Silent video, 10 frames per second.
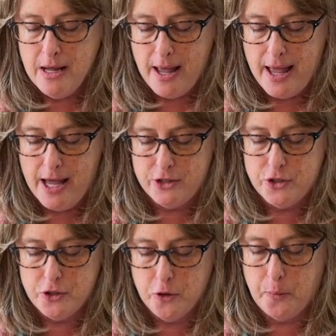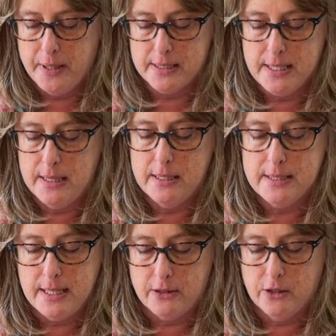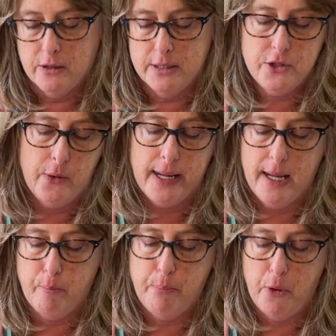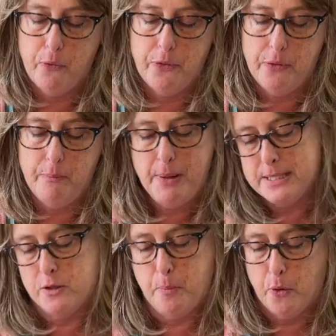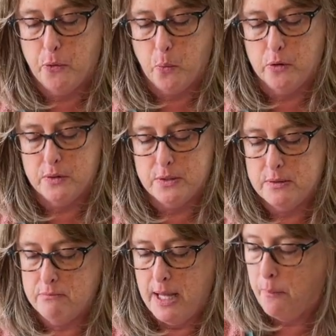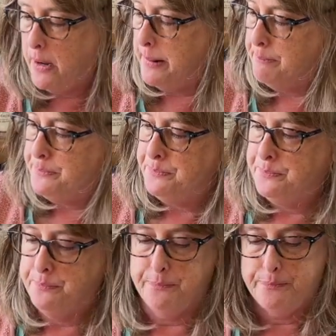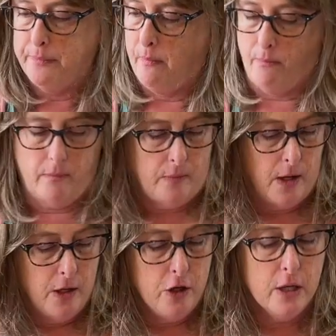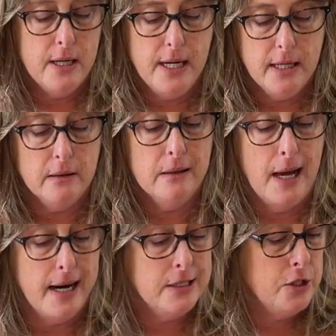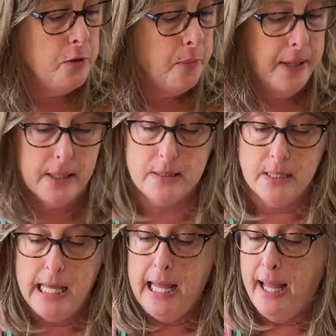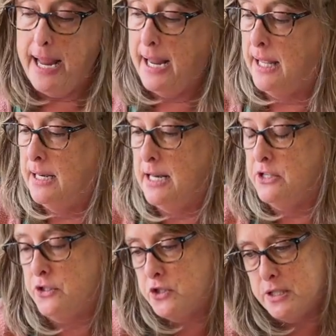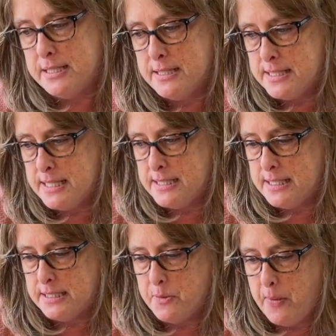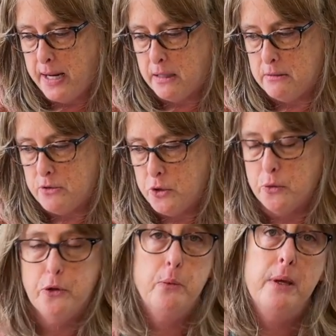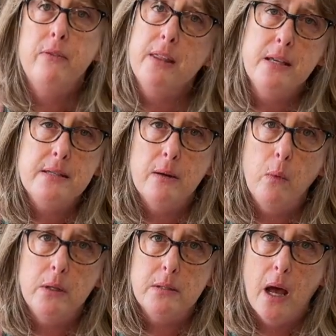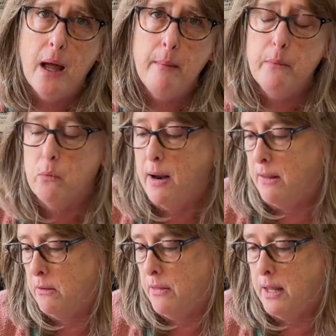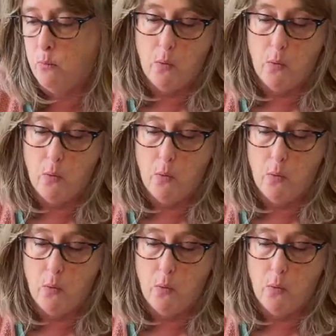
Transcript: edge toothpicks in the center. And so I get best of both worlds that way. You're going to need a lot of toothpicks, and it's just as easy to make 2 or 3 of these at one time rather than